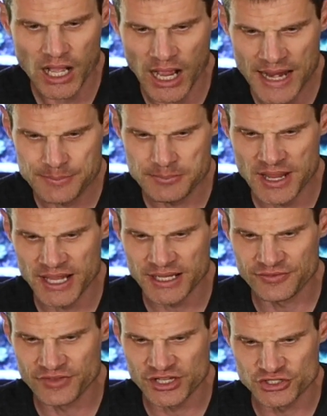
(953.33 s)
I
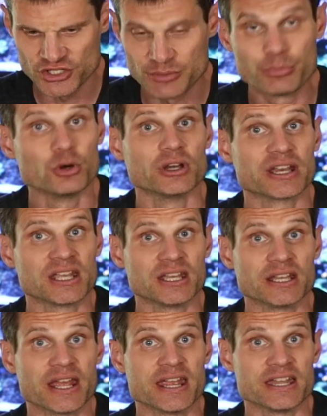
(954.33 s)
may eventually put
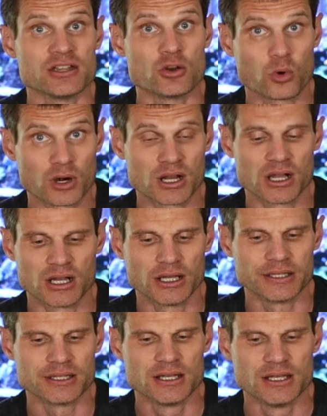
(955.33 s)
in a
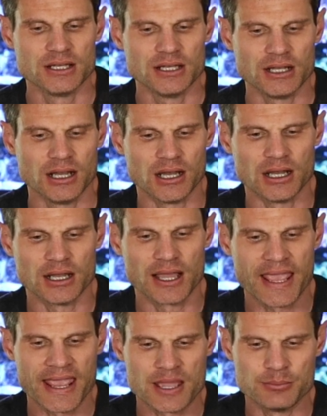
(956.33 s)
Norgon
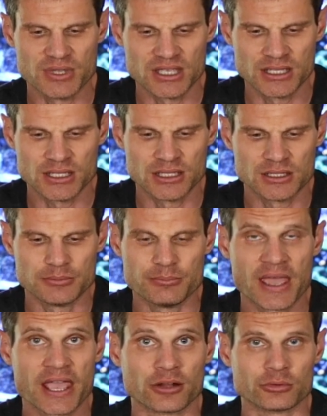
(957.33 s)
Ambi
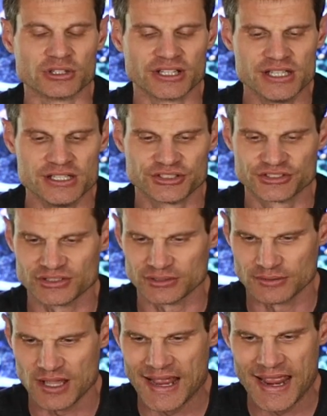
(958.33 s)
mag release.
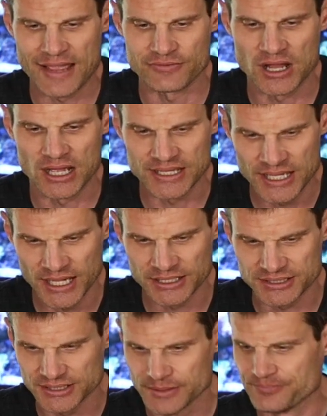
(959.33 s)
I have not
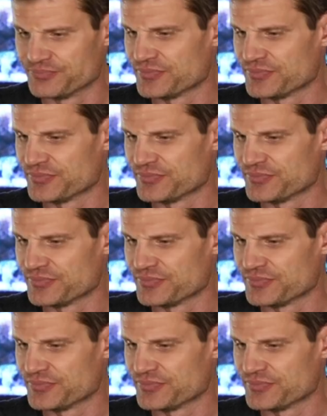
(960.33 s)
yet,